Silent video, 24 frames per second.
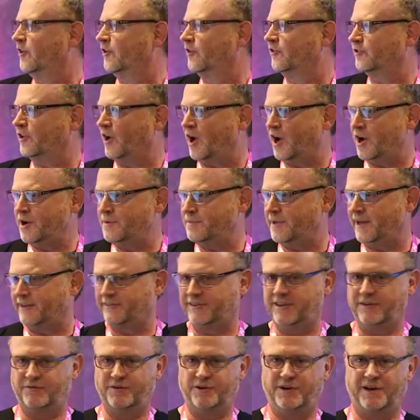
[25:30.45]
So I hope that's
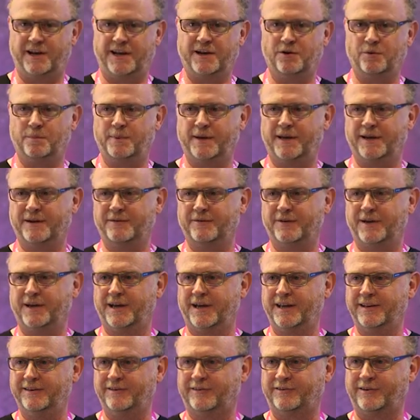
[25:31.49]
given a little bit of
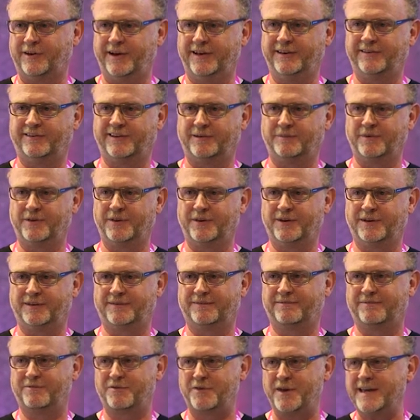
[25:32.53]
an insight in some of the
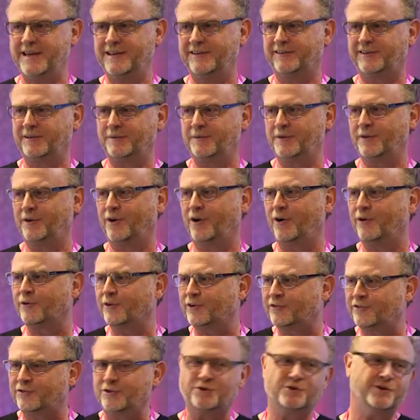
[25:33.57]
things, some of the
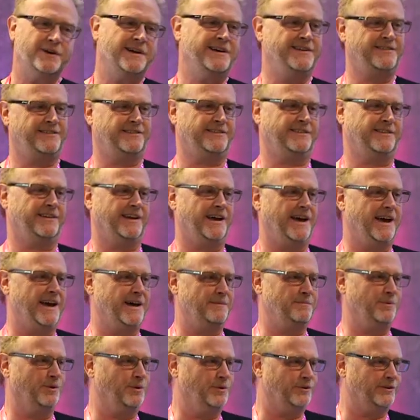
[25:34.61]
horror stories,
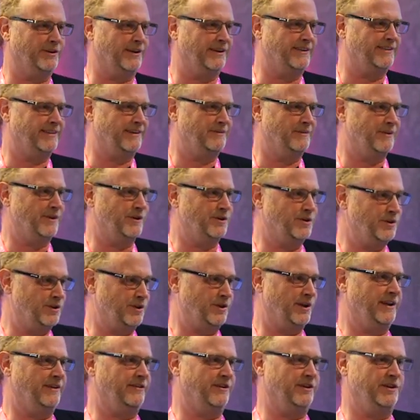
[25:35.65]
but also some of the good
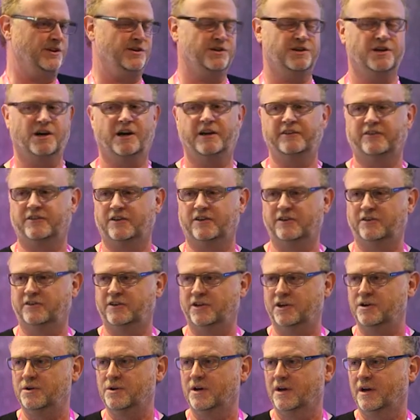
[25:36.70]
things that you guys can
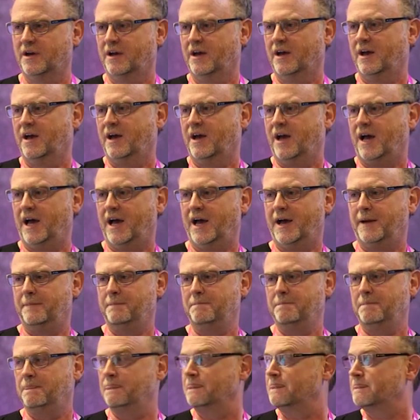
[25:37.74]
do.
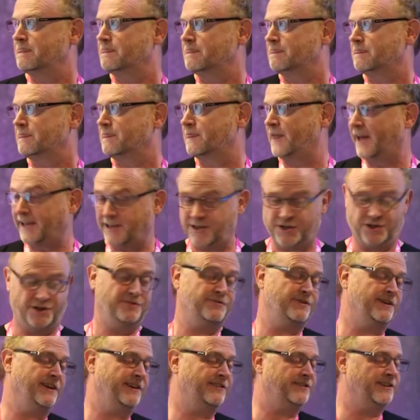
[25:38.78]
Thank you
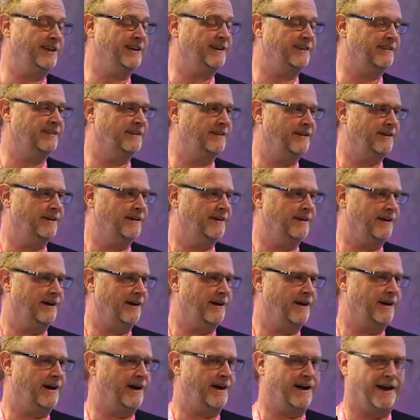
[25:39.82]
for listening.
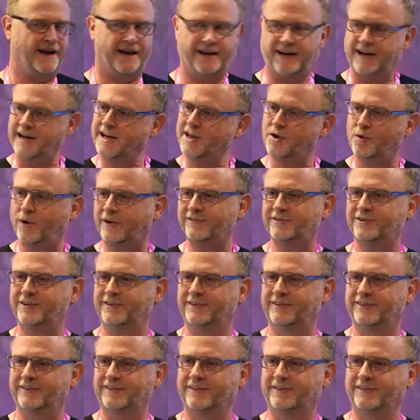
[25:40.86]
And any
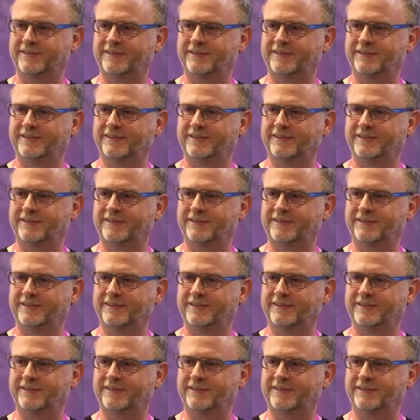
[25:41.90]
questions?